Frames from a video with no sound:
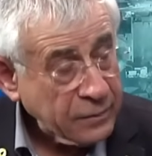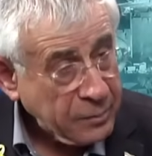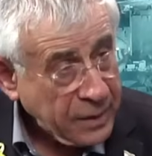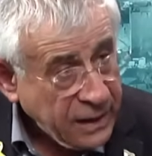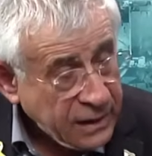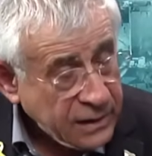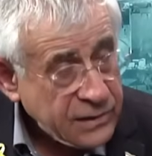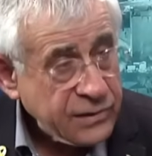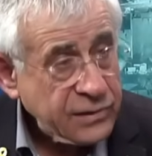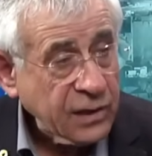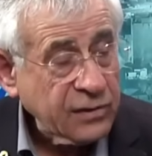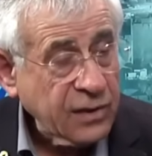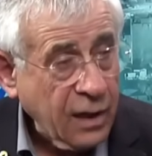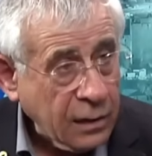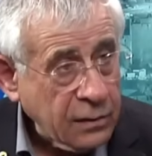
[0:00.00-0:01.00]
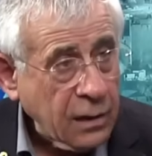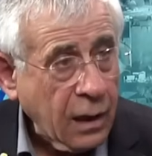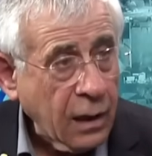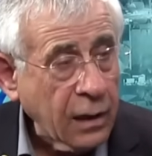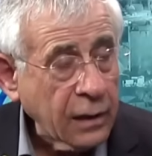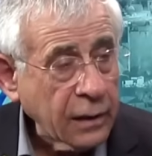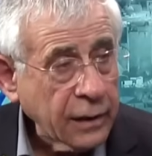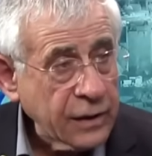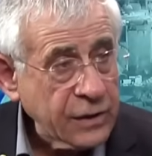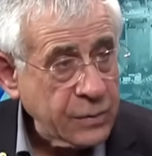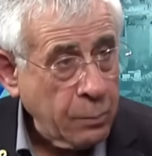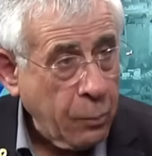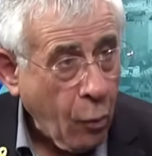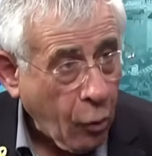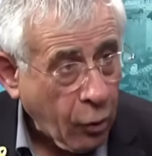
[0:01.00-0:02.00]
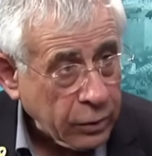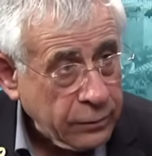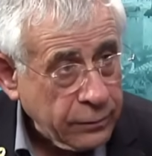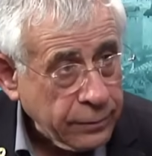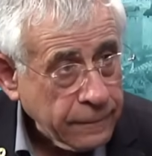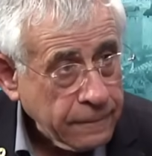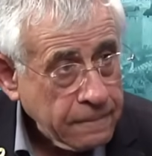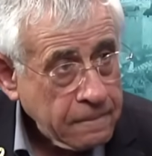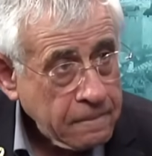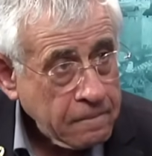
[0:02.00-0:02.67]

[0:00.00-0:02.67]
It means that Qatar has bought.